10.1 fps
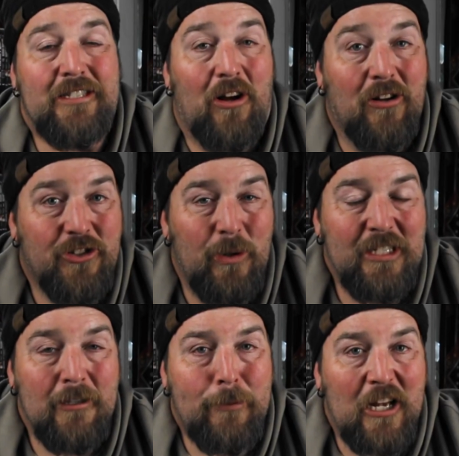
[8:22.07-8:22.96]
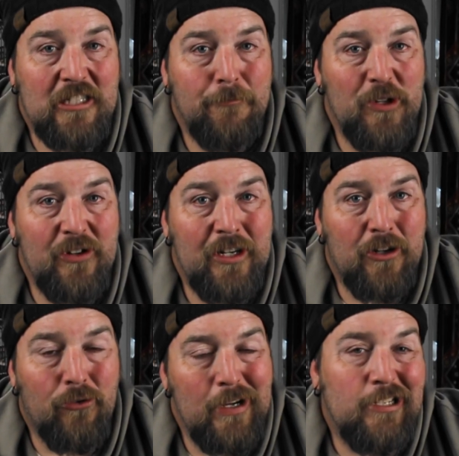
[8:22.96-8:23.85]
also has the possibility to
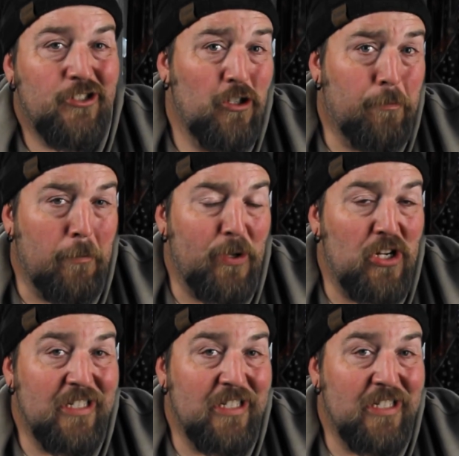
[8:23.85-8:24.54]
create a superbug